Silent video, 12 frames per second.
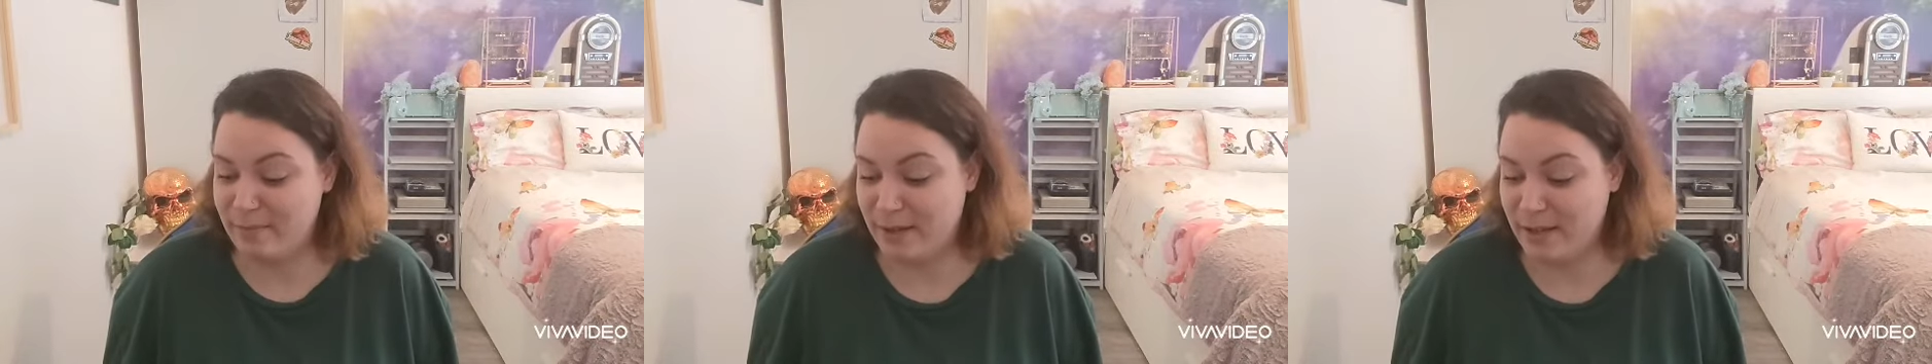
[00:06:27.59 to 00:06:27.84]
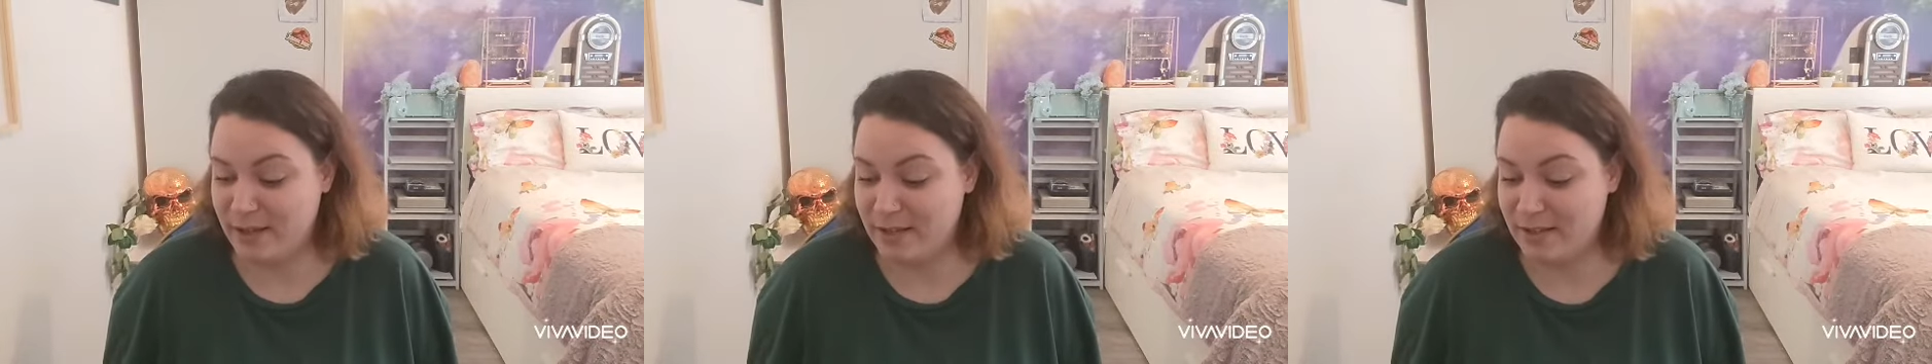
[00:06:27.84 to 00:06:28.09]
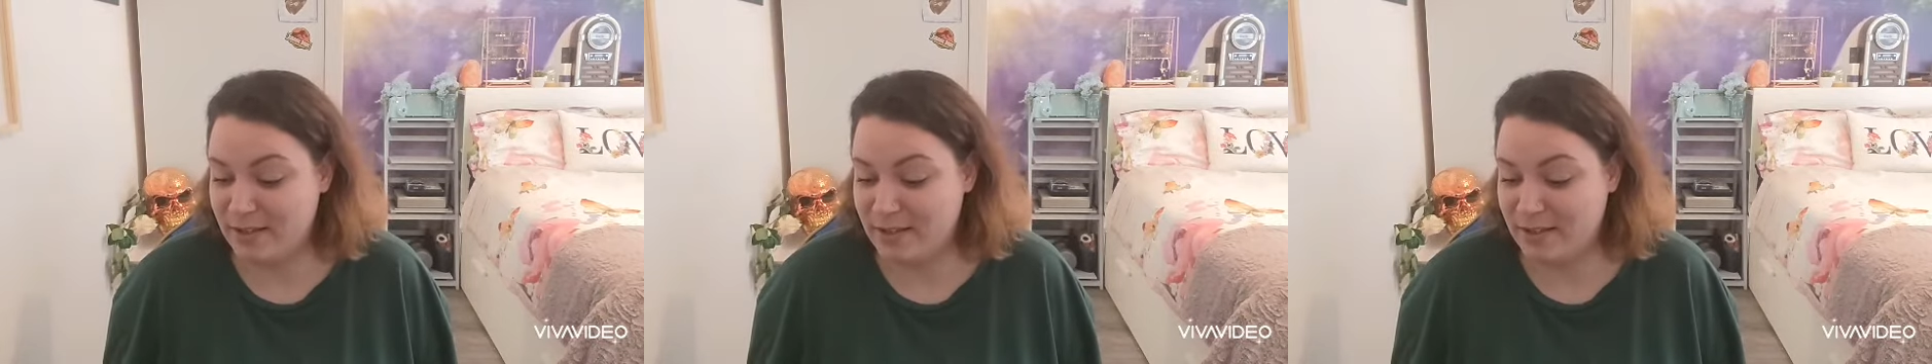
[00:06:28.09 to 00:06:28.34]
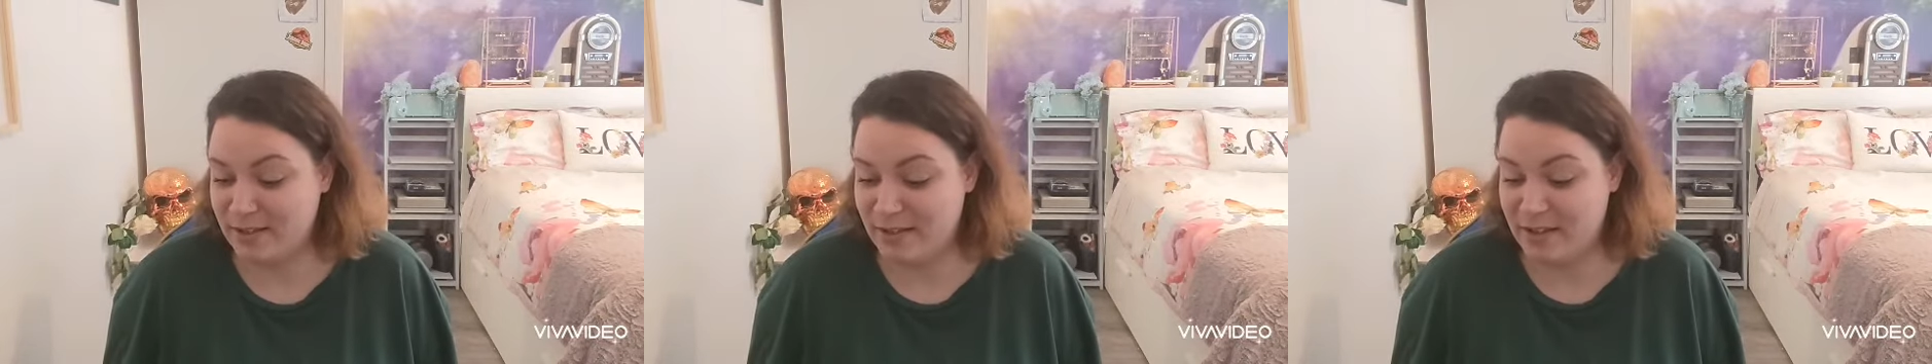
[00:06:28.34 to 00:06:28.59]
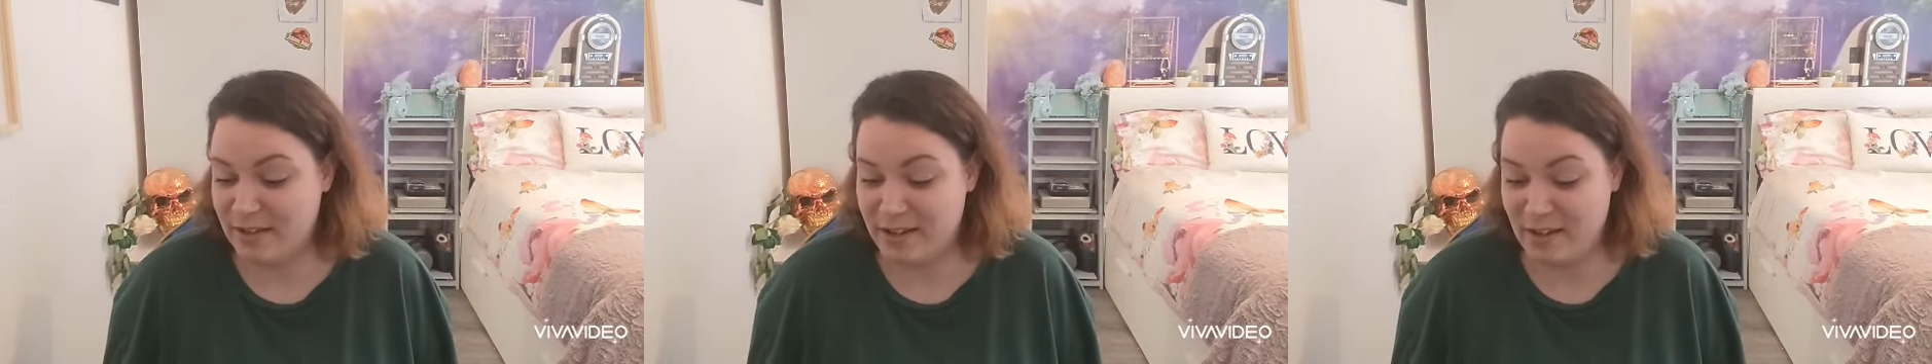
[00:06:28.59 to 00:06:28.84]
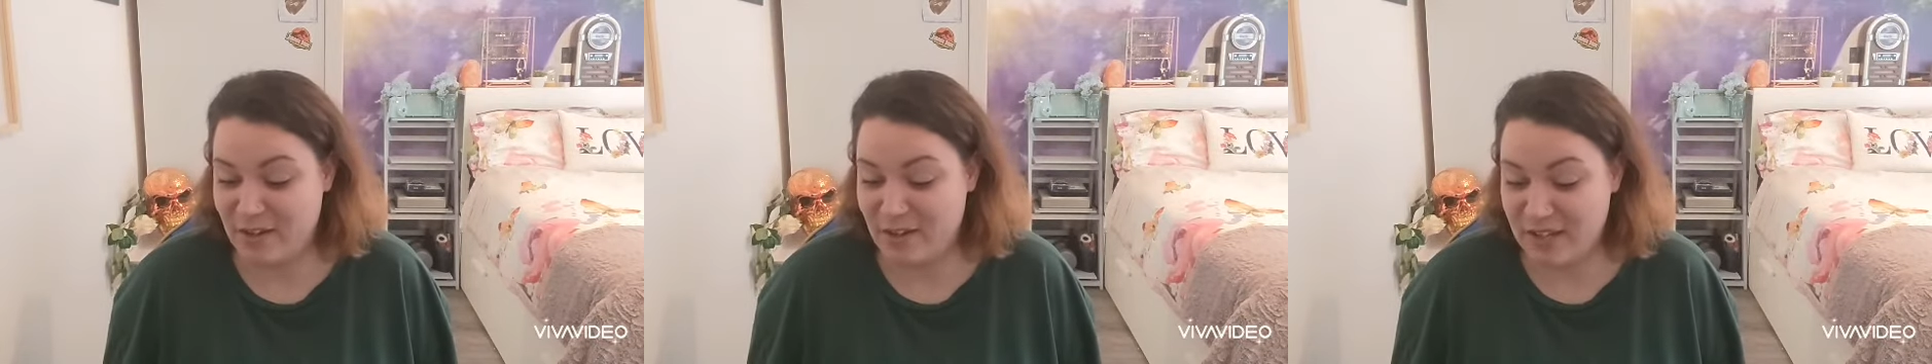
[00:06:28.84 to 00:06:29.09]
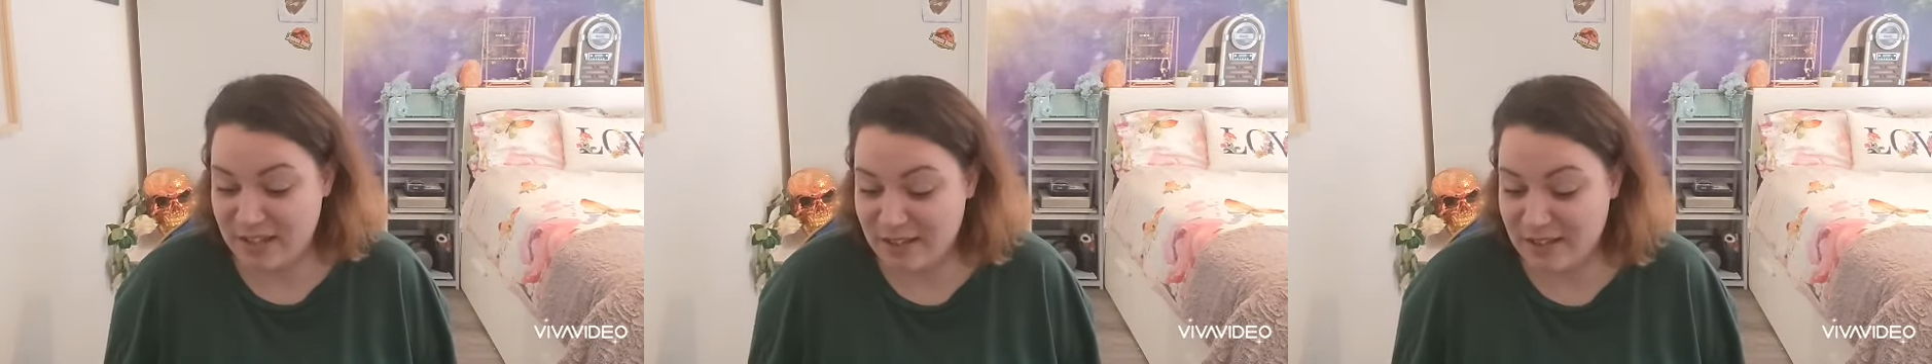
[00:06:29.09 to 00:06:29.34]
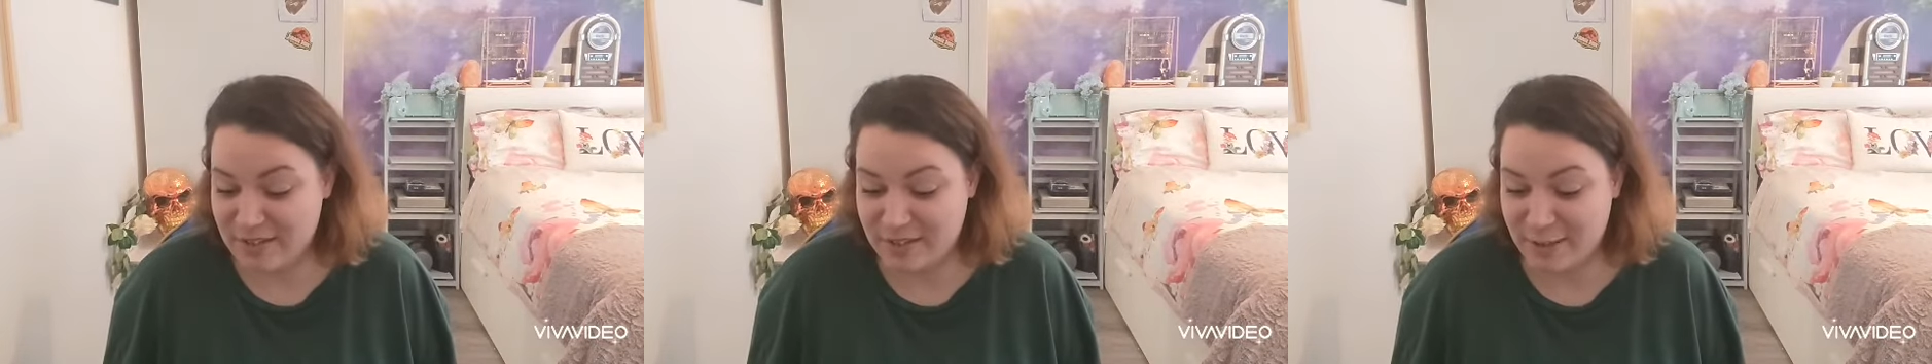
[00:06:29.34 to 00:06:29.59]
But I think
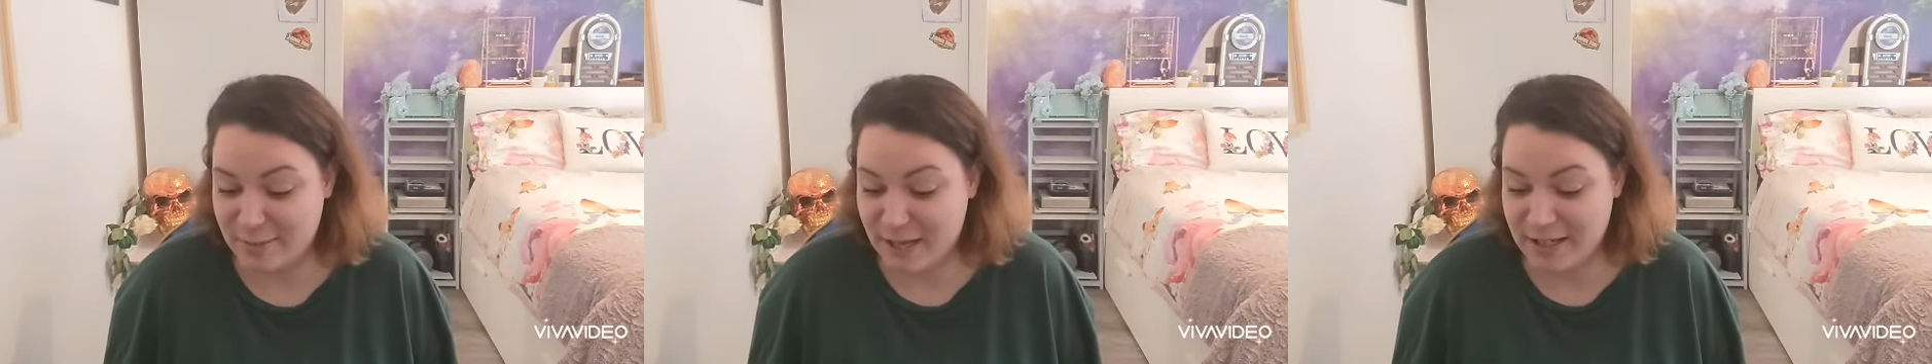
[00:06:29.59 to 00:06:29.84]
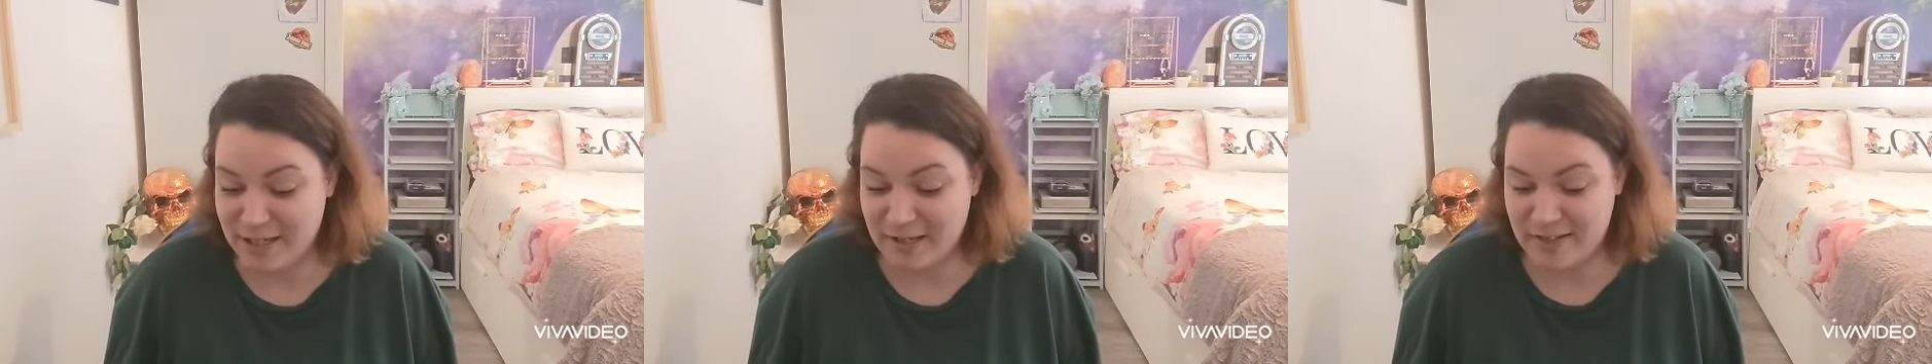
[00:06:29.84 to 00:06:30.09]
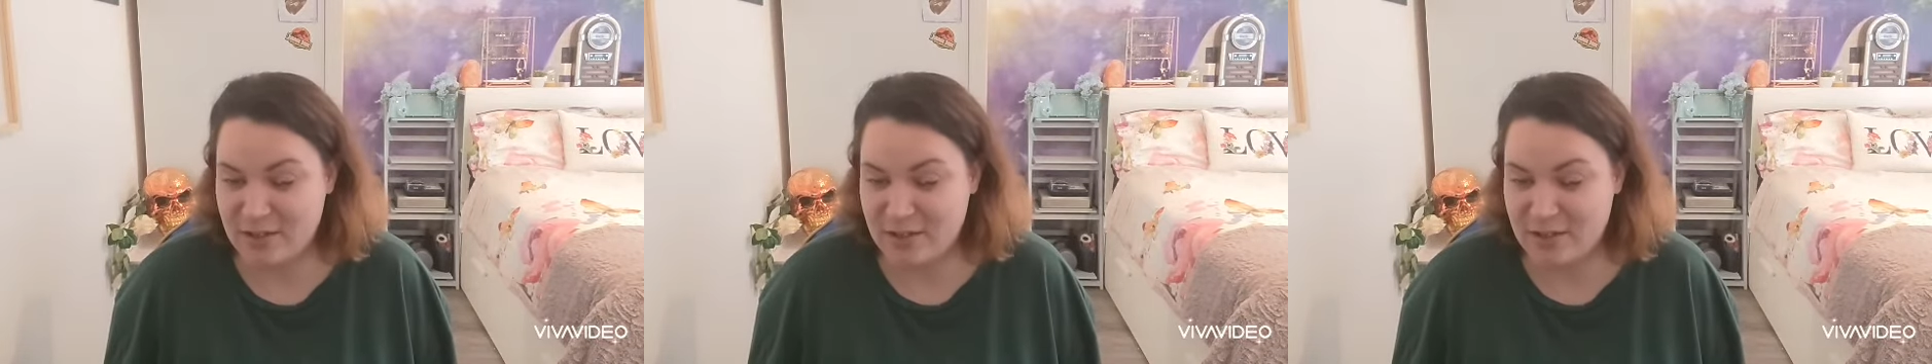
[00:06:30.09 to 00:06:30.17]
that's about it.